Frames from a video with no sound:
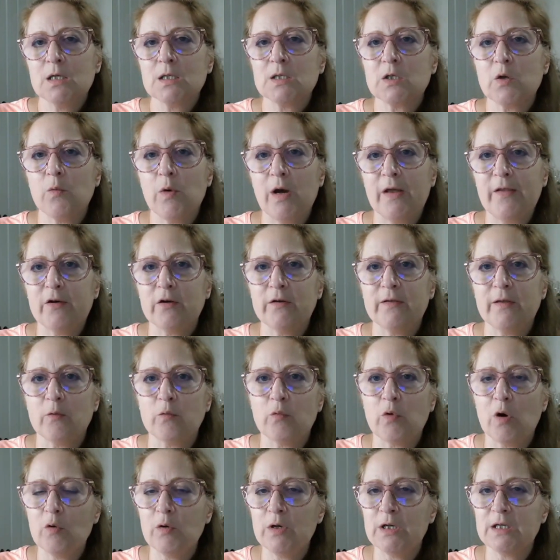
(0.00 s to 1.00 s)
So whether the
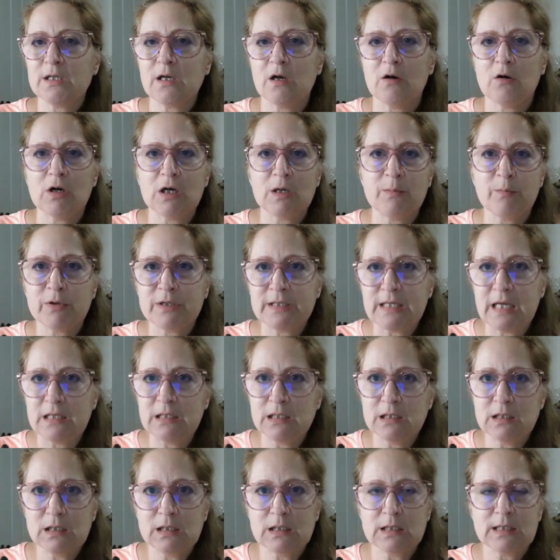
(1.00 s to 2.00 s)
road has already
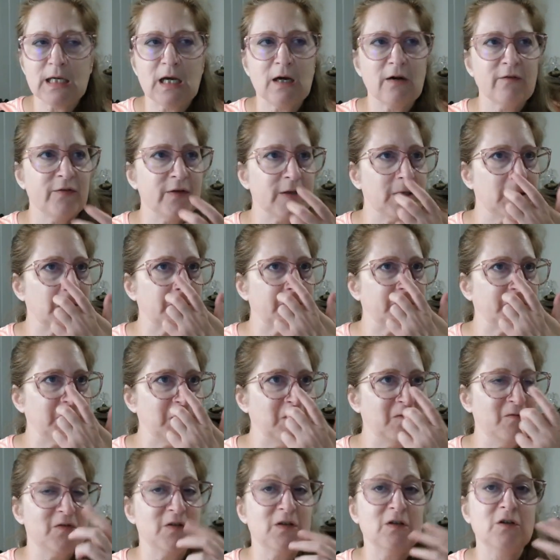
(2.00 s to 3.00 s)
presented itself and you're,
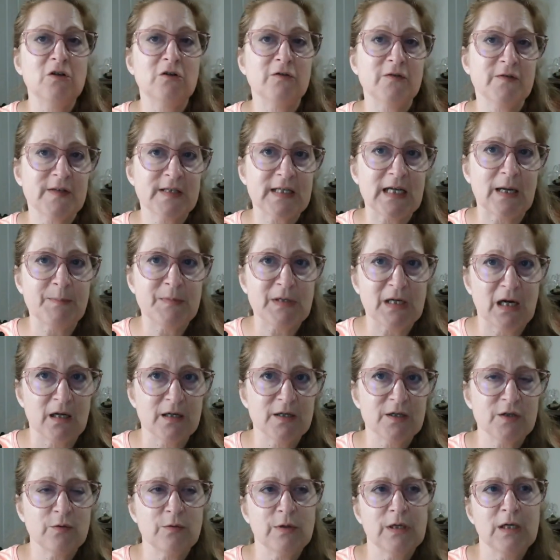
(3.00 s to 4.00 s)
you've, you're stepped
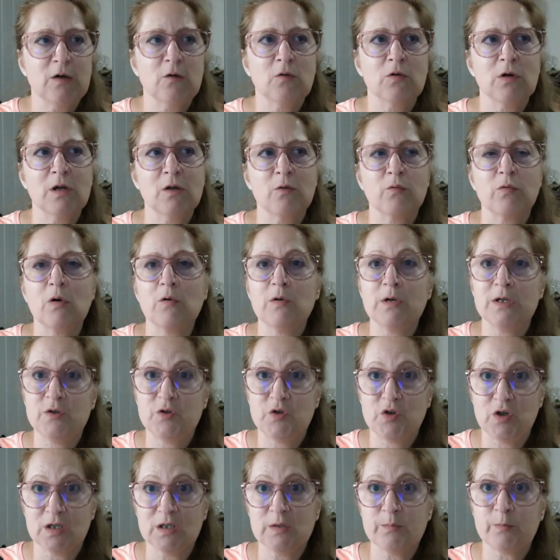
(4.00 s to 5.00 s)
onto it, or the road
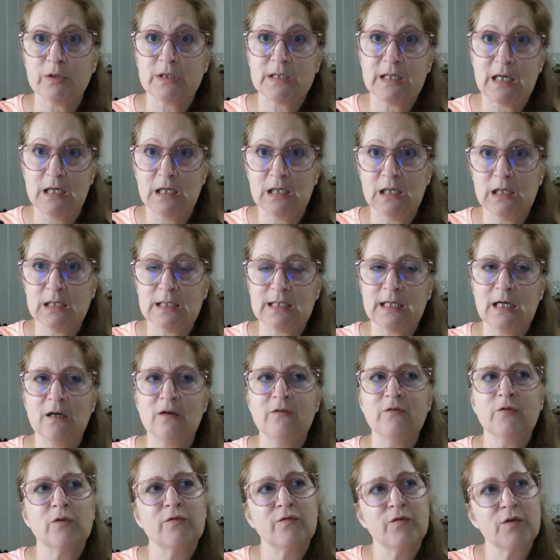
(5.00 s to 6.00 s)
is just presenting
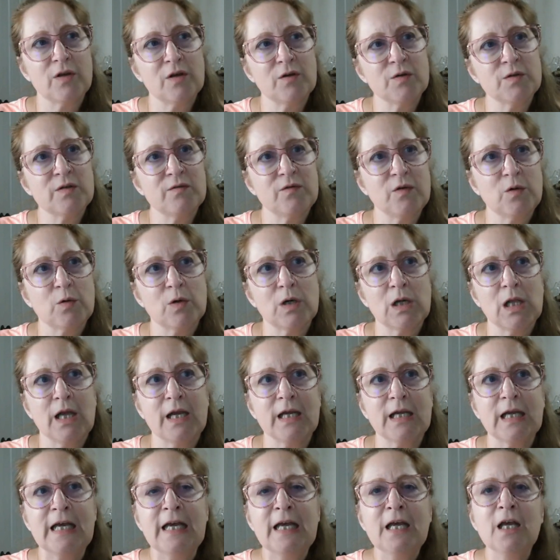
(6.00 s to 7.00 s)
itself, or for those of you who are
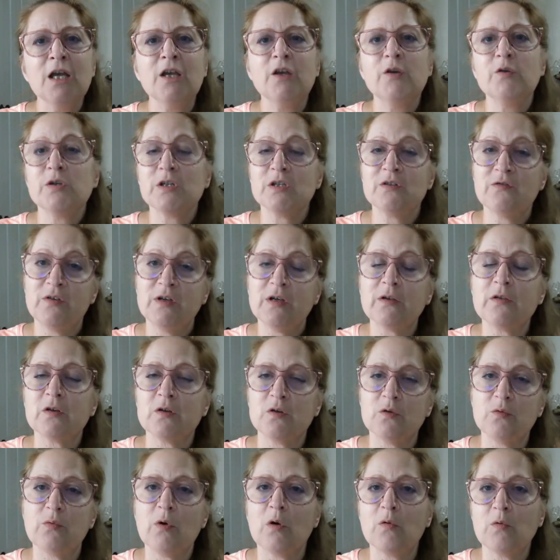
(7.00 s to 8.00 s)
like, you just feel the
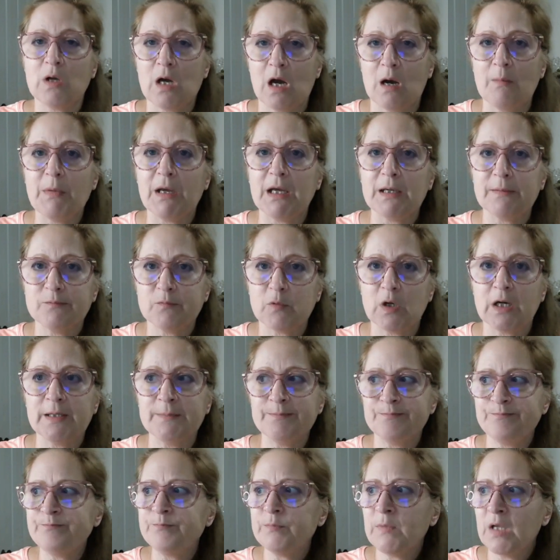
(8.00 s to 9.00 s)
new road coming,
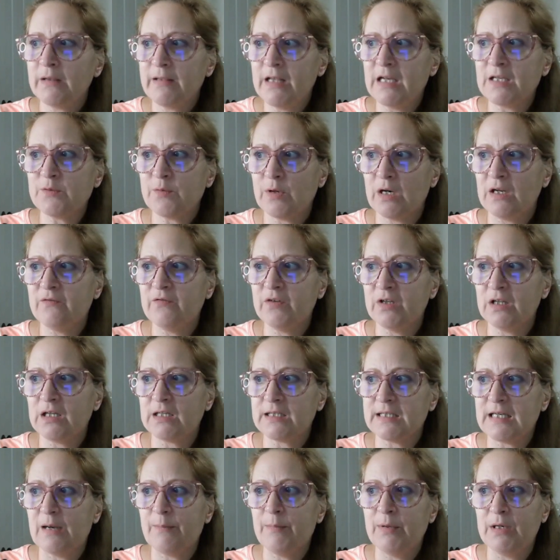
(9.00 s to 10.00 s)
right? That's what I feel
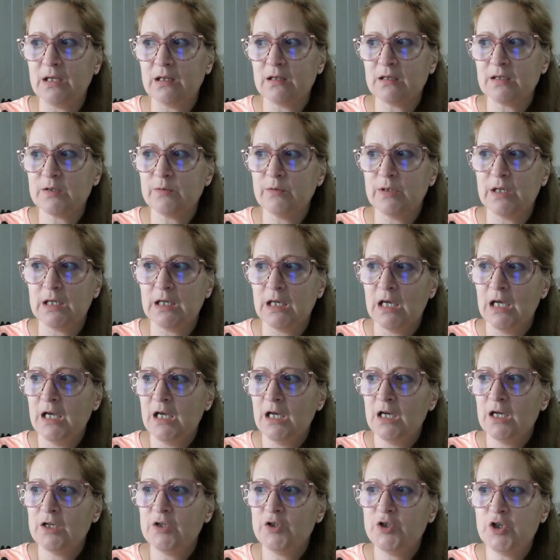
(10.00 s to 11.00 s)
like's happening this week.
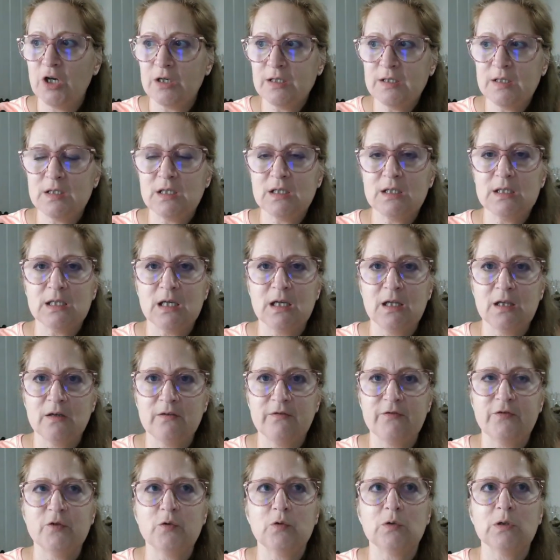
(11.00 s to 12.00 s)
Justice and the
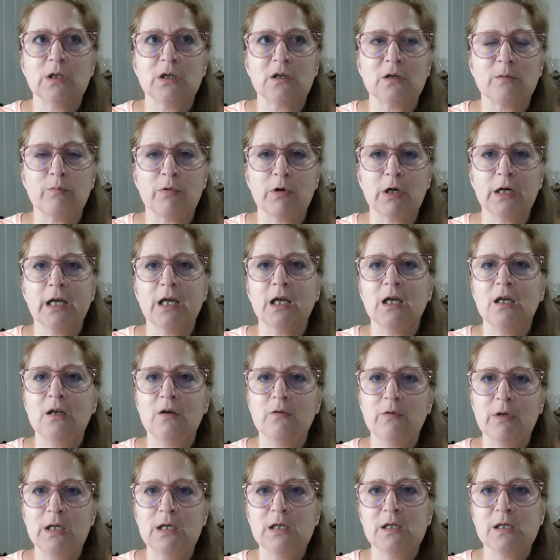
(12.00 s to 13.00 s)
Fool are bringing
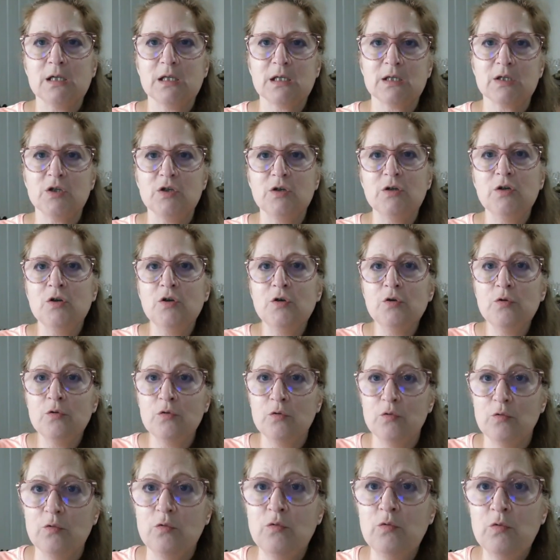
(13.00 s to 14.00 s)
you into this
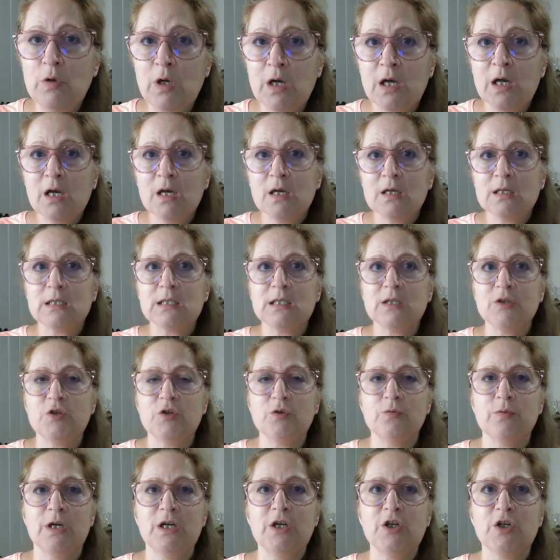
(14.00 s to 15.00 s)
new
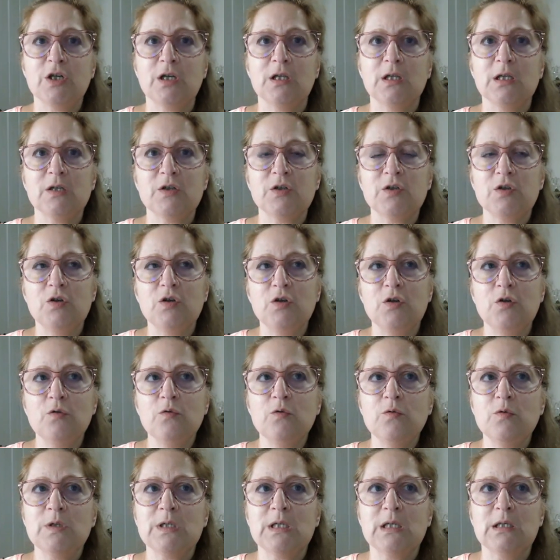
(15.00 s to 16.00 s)
situation, this
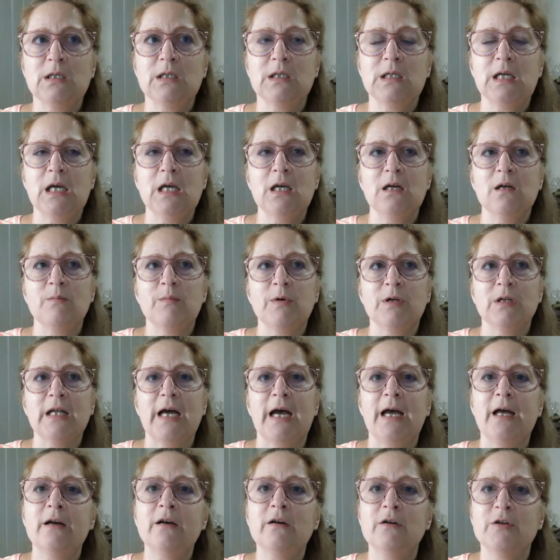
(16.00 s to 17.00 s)
new sustainable
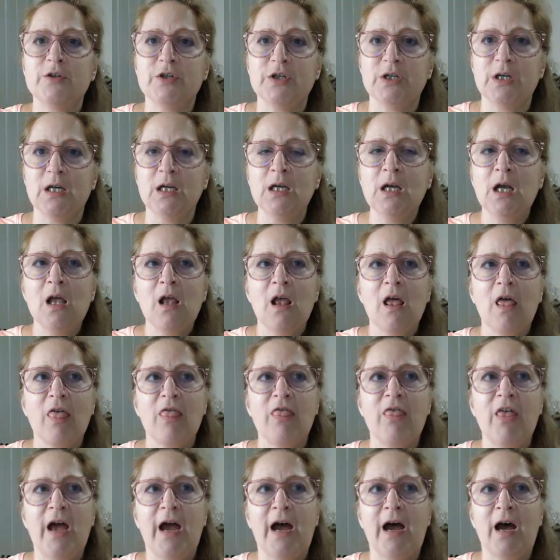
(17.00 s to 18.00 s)
energy
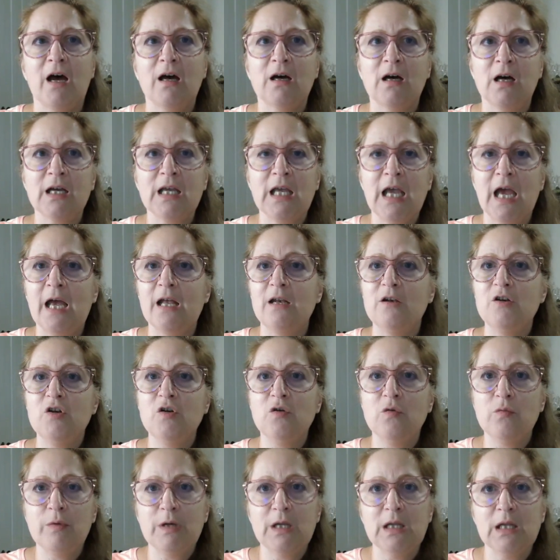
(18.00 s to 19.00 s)
that, again,
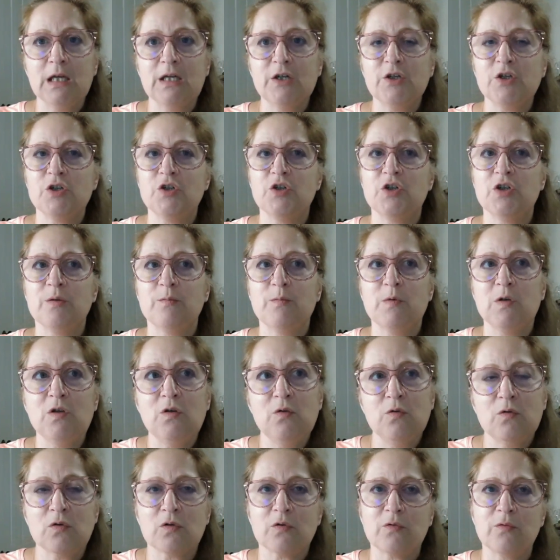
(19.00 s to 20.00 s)
new relationship,
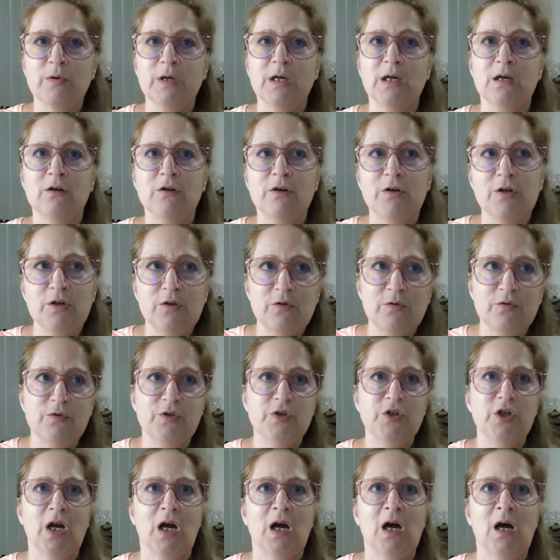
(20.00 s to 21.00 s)
new career, new
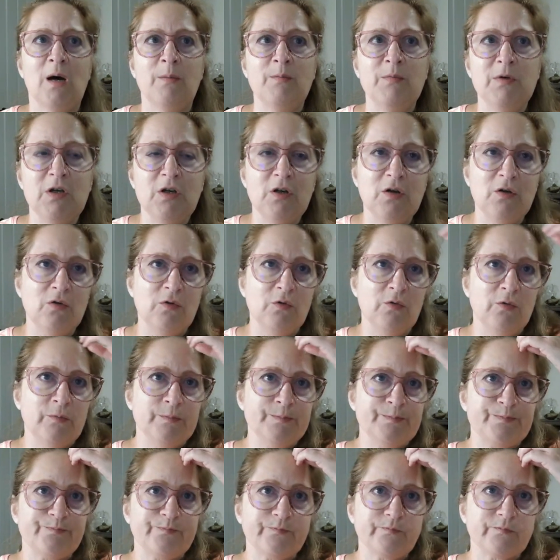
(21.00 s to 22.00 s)
job,
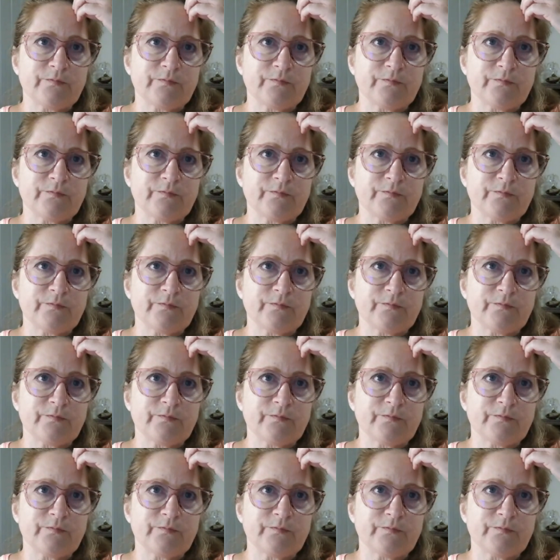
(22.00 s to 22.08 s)
new